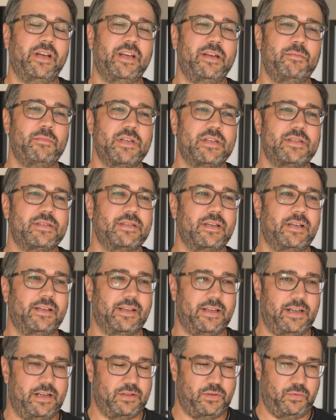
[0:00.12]
name is
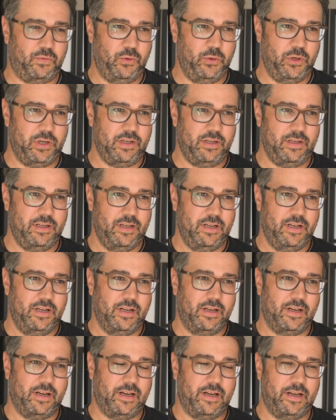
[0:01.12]
Andreas Flür.
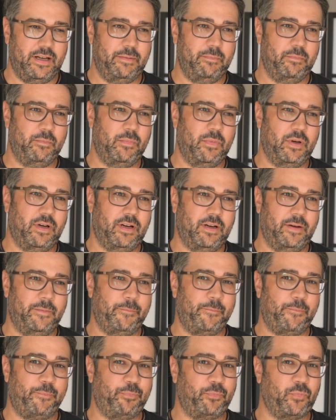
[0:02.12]

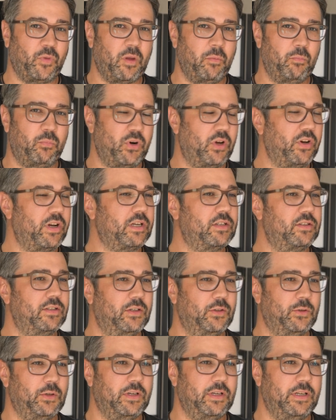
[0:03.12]
I'm product
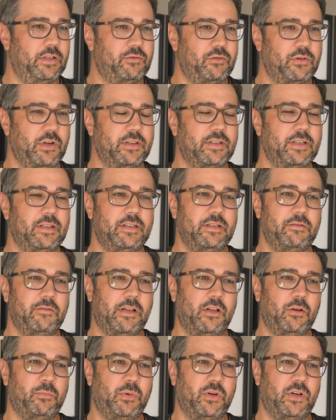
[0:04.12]
owner and front-end
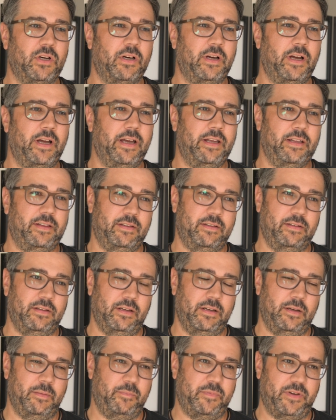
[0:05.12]
developer at
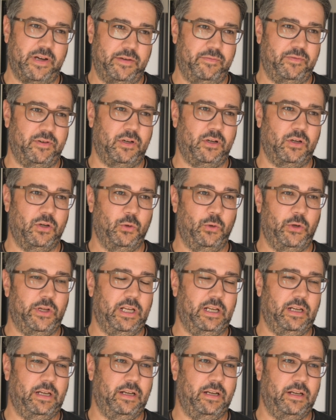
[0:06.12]
Pfeifer
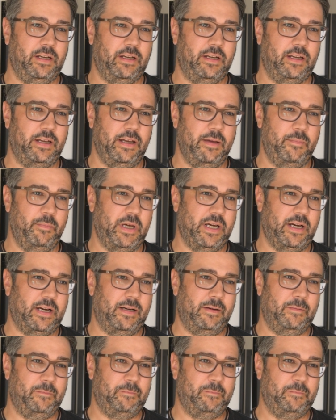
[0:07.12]
Holding GmbH.